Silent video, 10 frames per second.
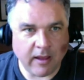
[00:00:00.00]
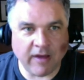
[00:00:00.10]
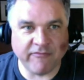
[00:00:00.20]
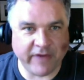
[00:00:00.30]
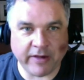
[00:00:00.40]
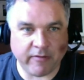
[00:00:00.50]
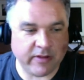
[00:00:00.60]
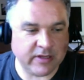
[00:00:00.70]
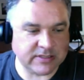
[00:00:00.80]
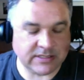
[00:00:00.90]
a
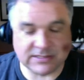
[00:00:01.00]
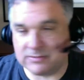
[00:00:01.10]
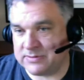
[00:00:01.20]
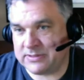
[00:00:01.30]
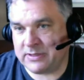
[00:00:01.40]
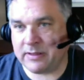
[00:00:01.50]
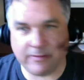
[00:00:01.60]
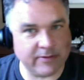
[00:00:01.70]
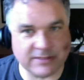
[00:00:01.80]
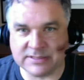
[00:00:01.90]
veteran, listen, this, okay,
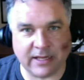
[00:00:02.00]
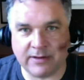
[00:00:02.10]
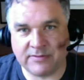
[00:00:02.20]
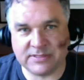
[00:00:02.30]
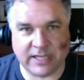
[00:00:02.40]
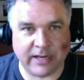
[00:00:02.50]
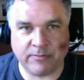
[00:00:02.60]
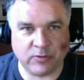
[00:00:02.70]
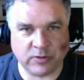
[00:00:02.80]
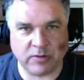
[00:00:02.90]
we're just not going to resign him.